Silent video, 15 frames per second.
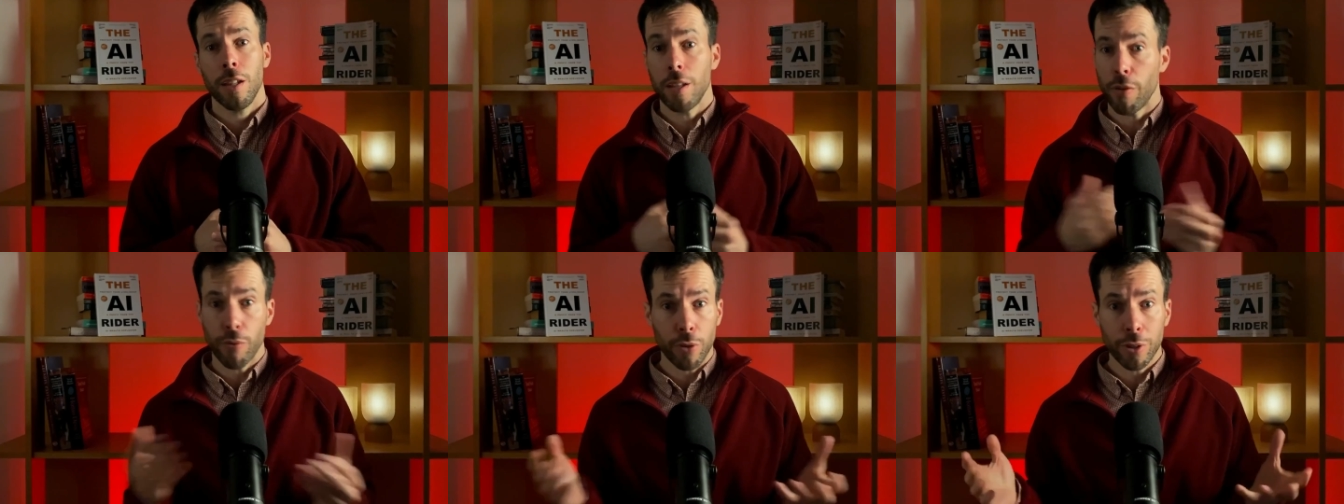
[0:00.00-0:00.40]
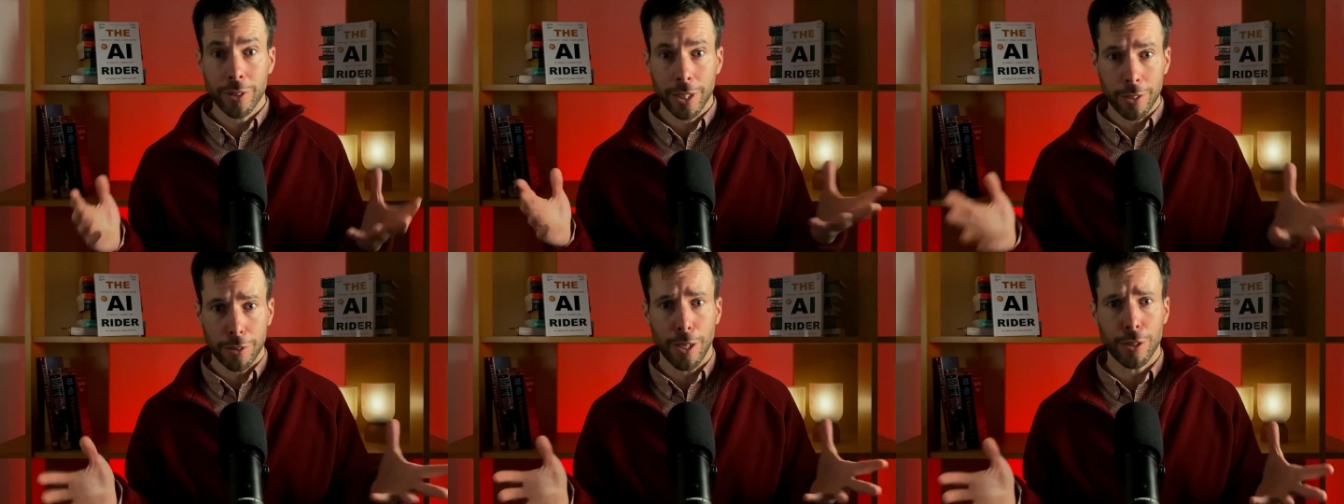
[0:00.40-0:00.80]
fourth
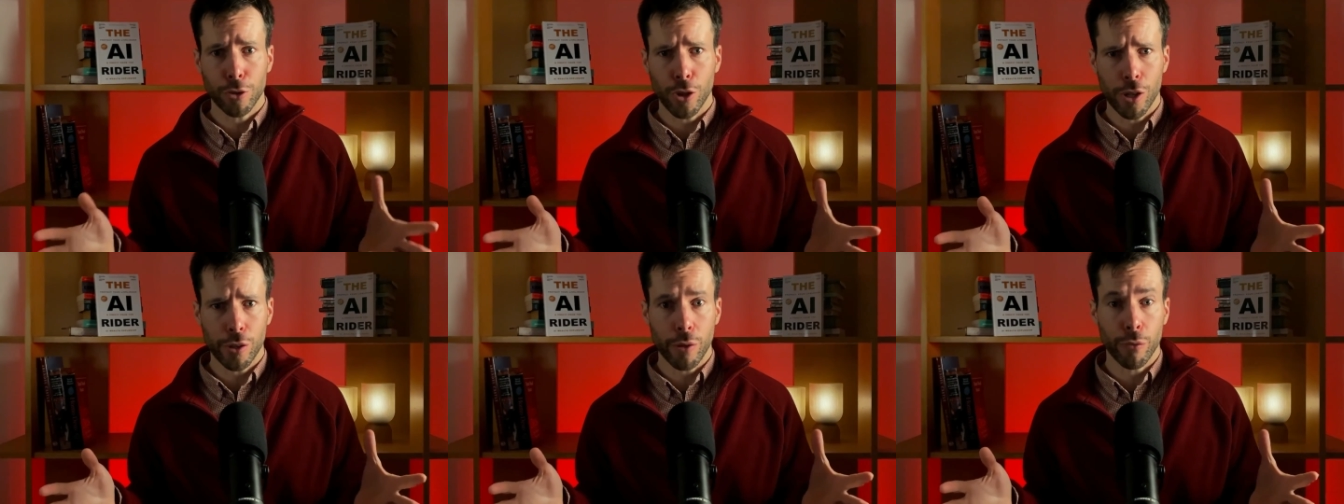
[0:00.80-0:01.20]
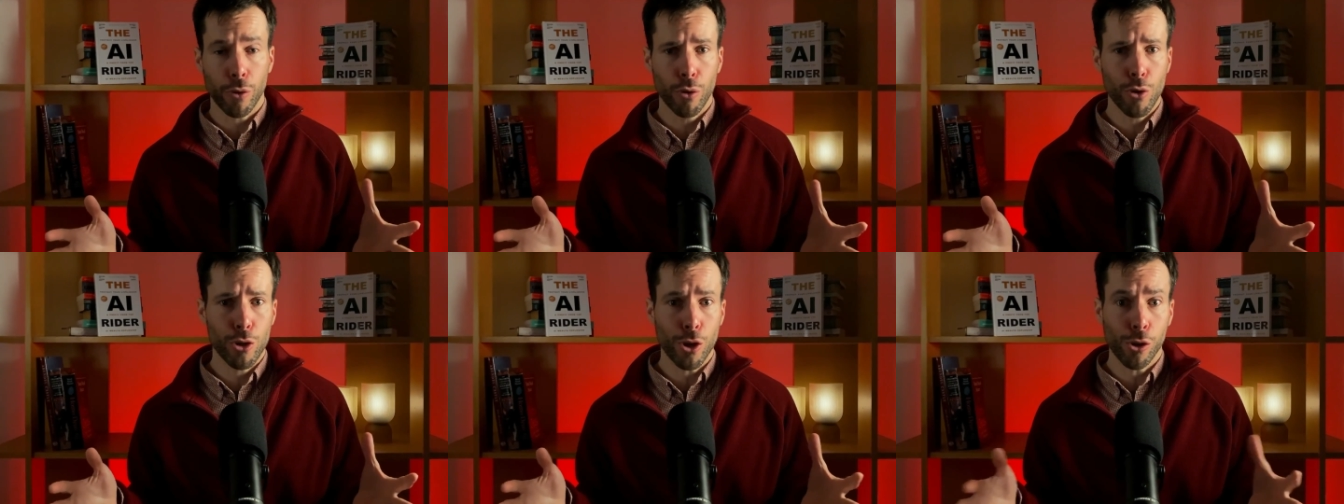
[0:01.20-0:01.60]
industrial
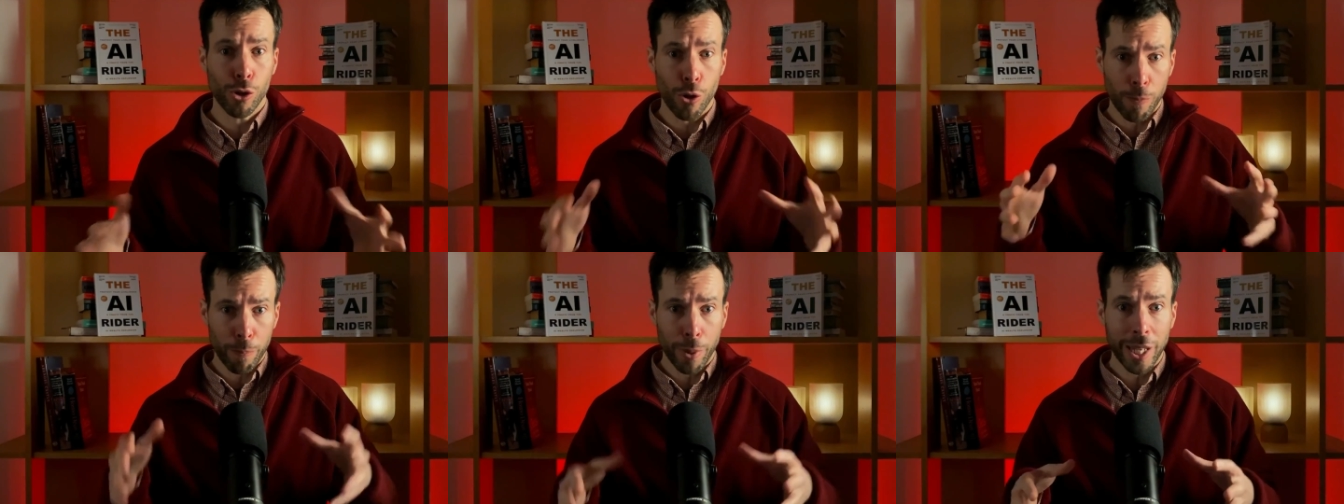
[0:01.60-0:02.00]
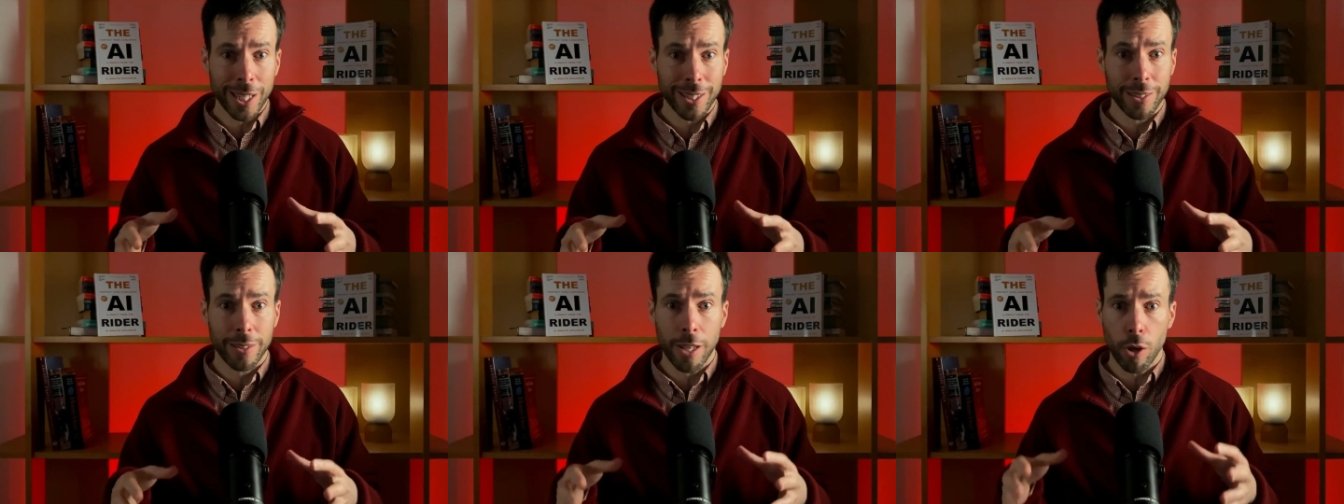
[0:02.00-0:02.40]
revolution
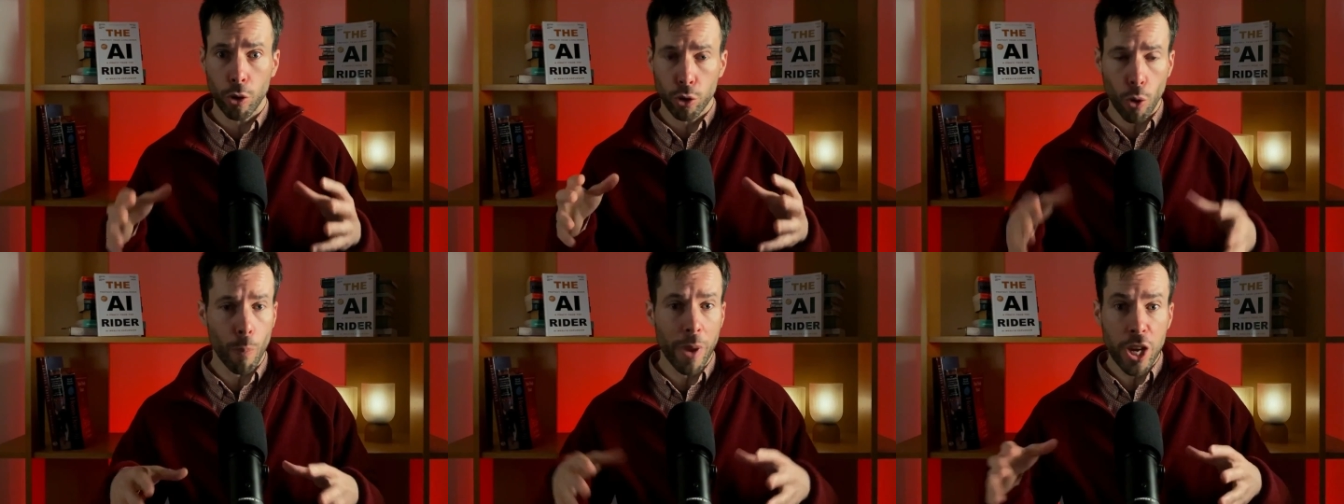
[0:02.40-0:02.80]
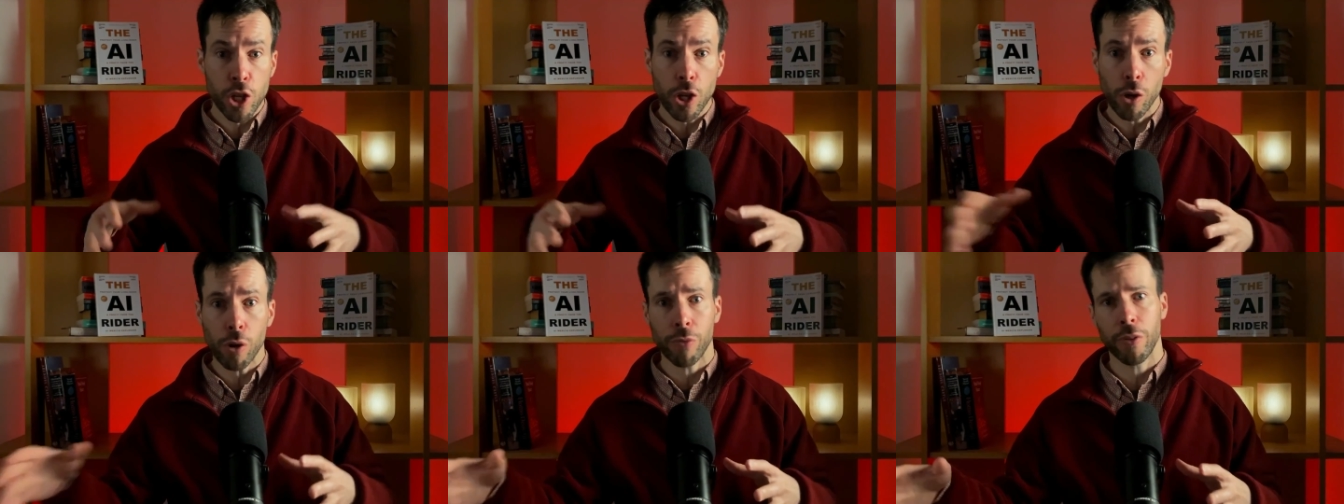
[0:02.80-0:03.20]
completes the
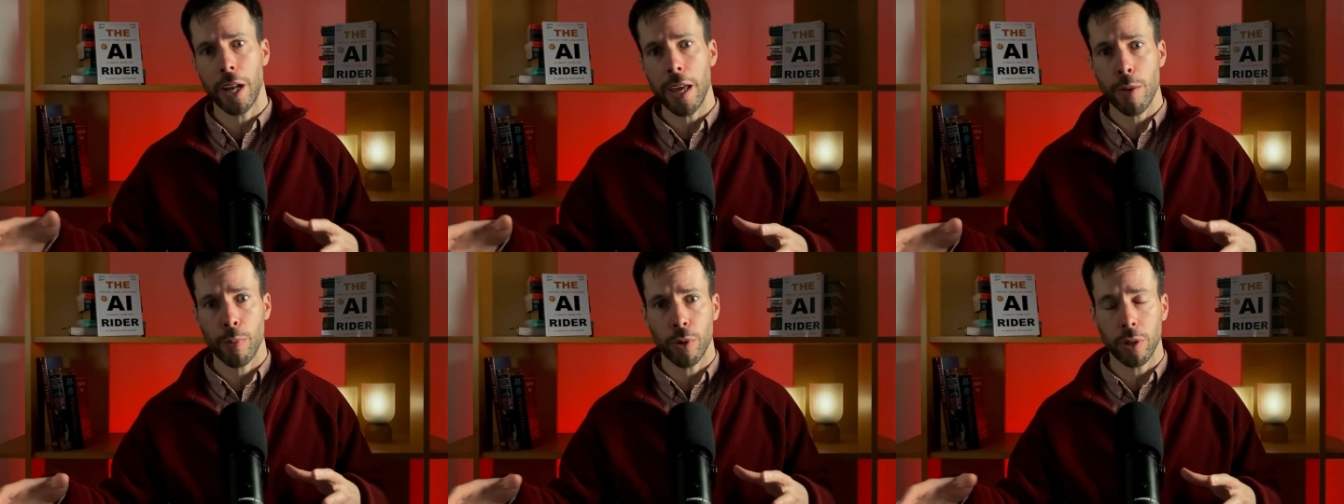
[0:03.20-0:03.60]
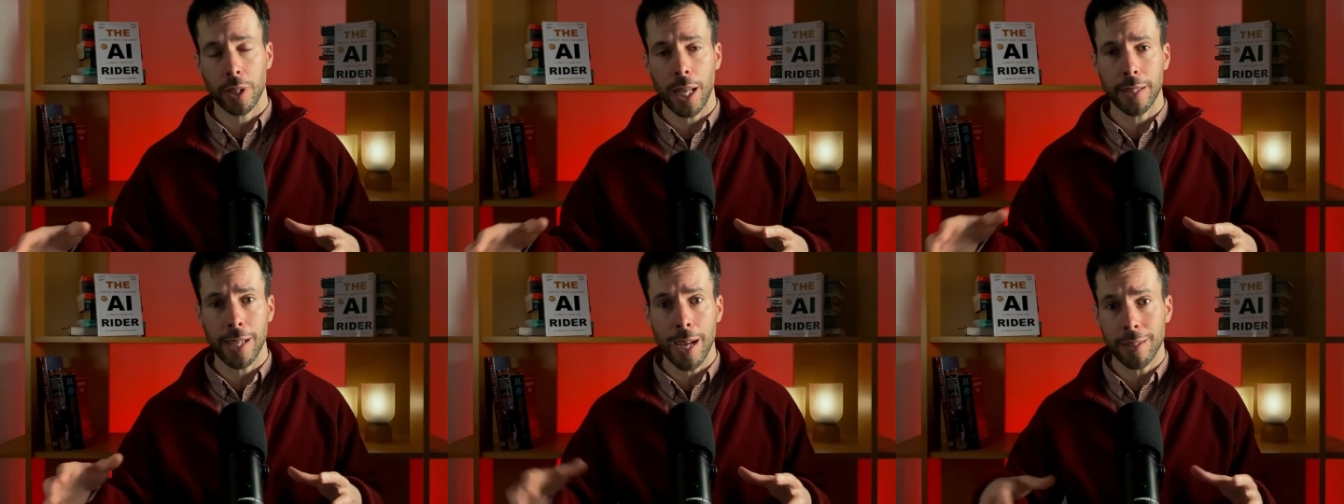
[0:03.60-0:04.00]
automation of labor
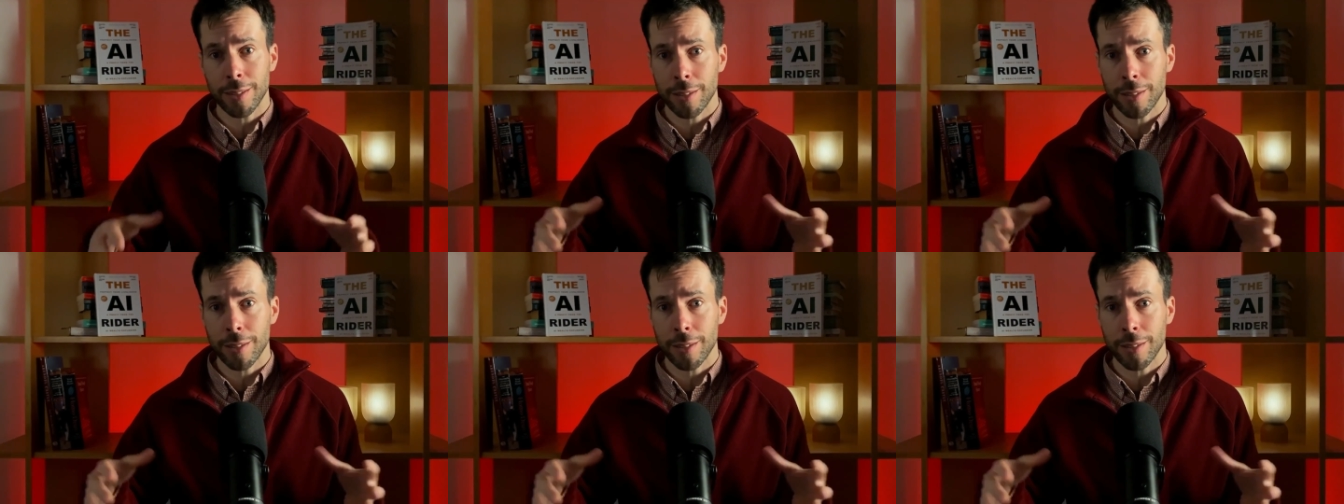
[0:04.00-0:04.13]
that had